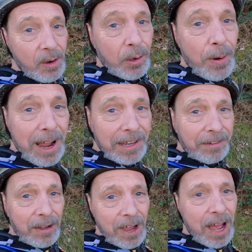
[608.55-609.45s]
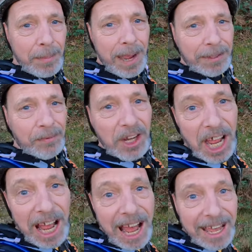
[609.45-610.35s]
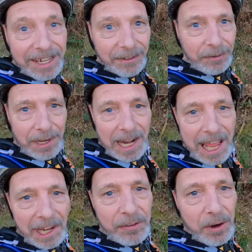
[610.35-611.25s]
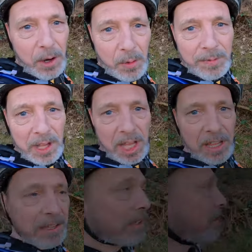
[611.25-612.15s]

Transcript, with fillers: otherwise I might have died under a Land Rover